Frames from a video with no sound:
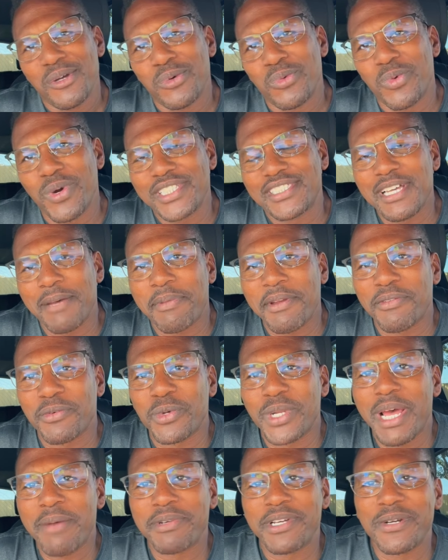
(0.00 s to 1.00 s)
What's up,
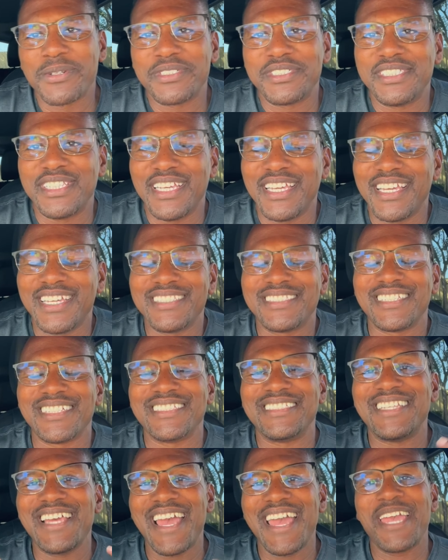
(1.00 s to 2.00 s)
everyone? I'm Coach D, and
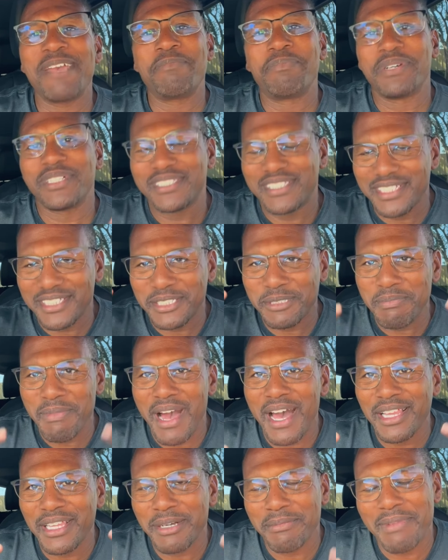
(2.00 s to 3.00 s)
today puts a
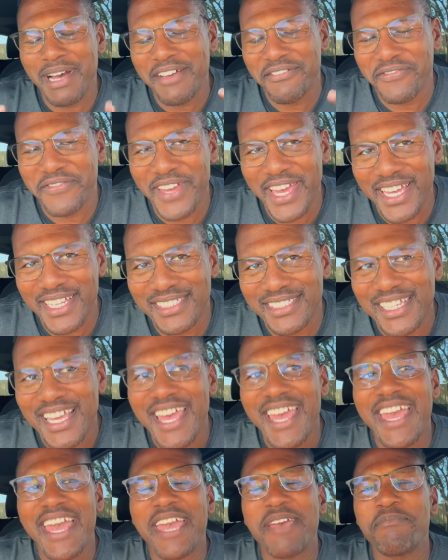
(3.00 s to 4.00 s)
smile on my face
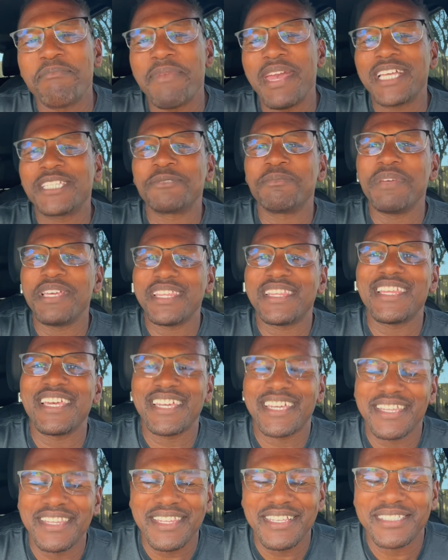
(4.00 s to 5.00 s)
and makes me
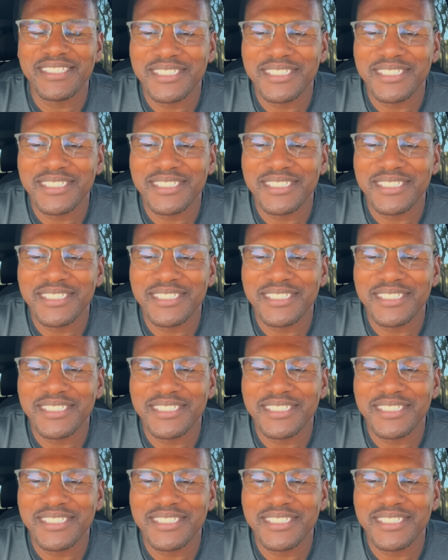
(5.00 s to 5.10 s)
think of this